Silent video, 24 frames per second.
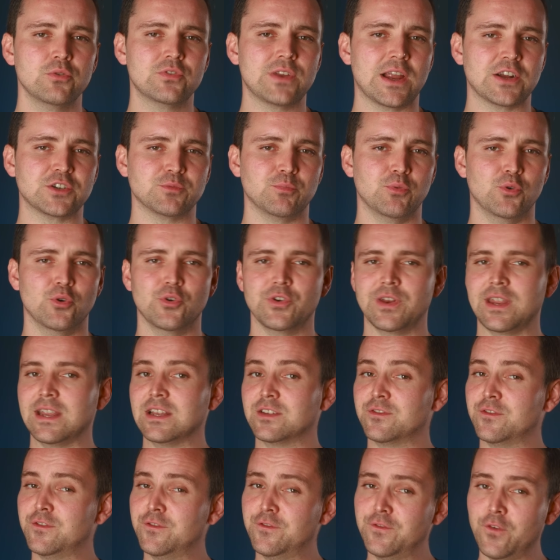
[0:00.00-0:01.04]
your dashboard
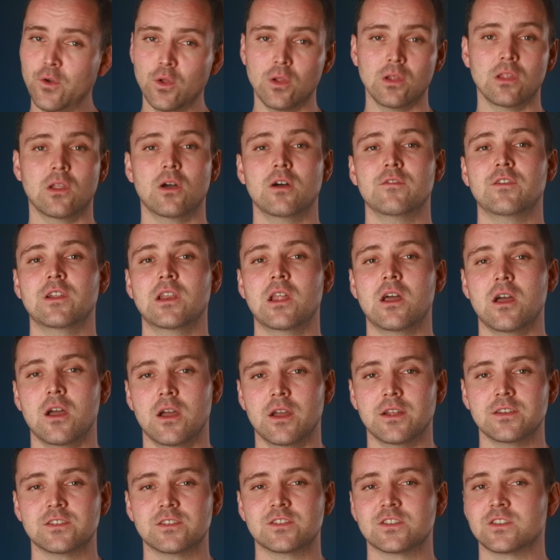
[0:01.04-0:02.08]
is full of
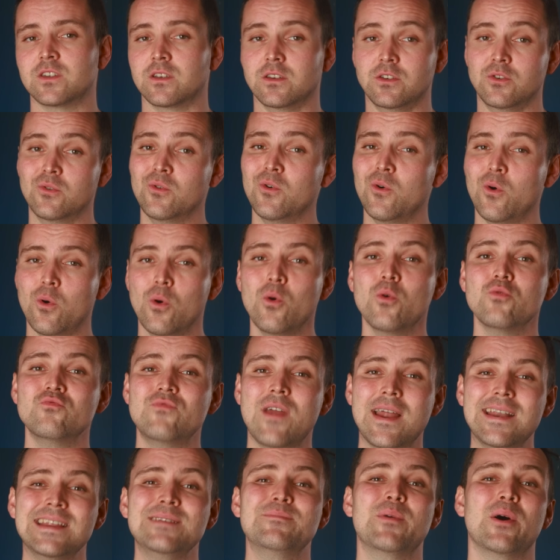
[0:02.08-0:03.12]
alerts, you're
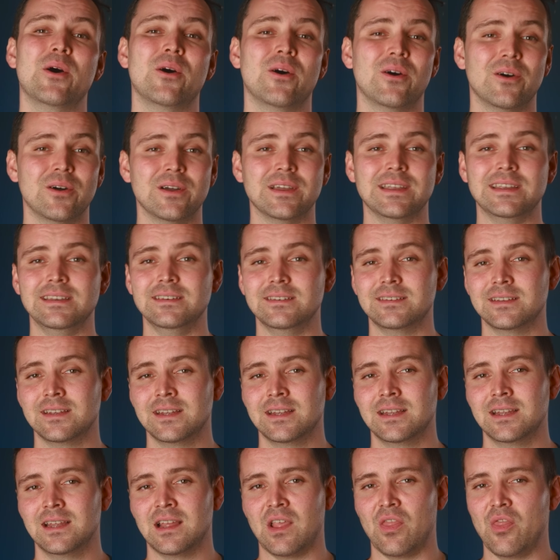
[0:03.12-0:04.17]
already behind.
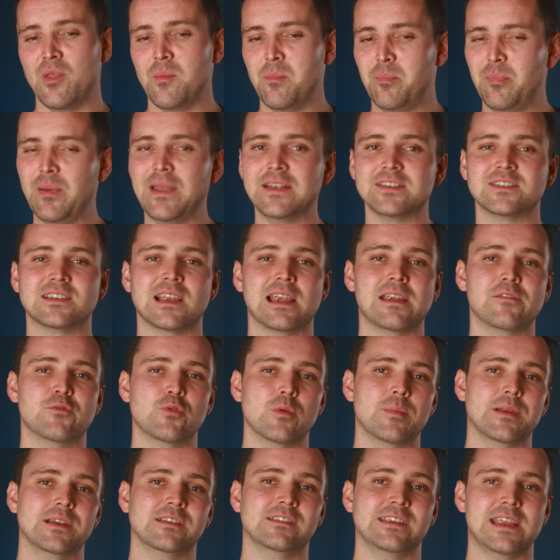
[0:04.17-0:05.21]
The best
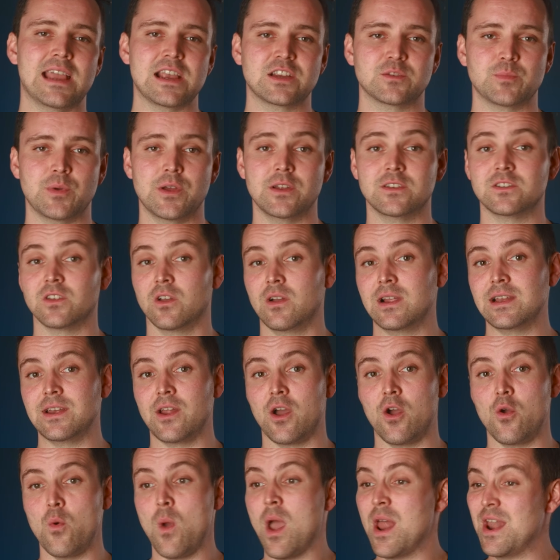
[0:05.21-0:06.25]
deliverability experts I
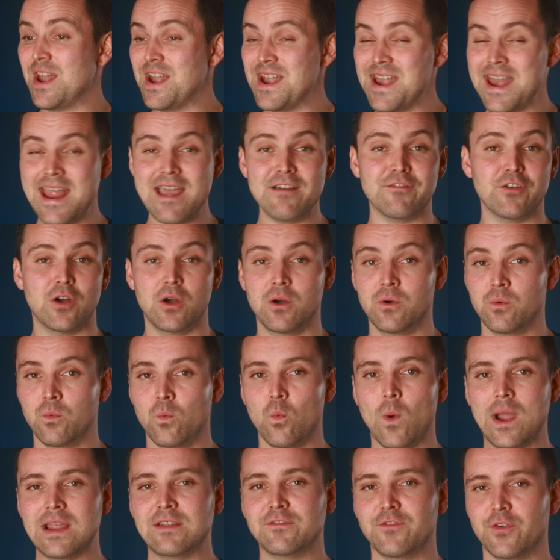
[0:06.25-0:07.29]
know never
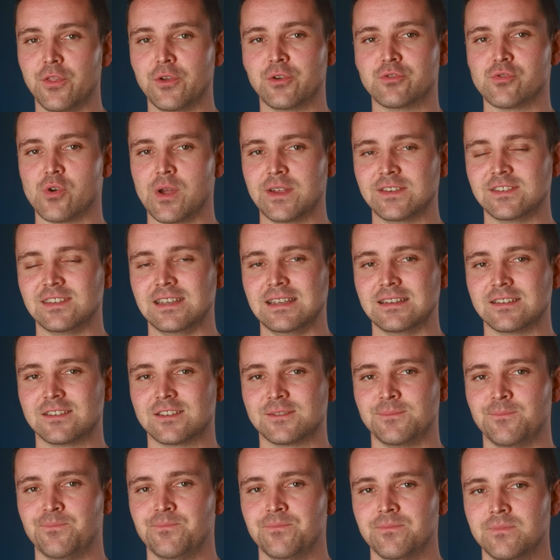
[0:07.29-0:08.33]
wait for the
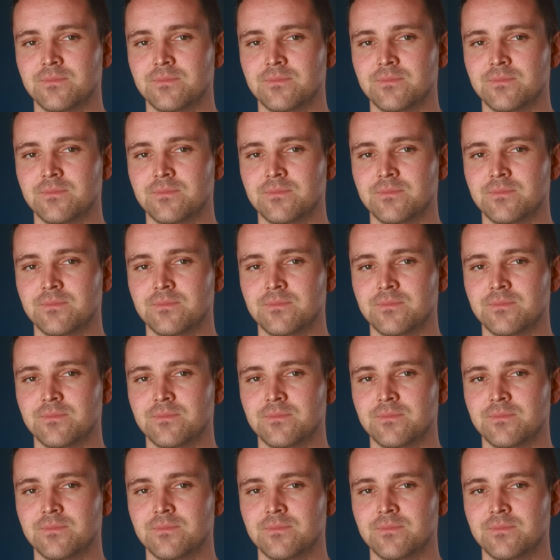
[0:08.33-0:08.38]
crisis.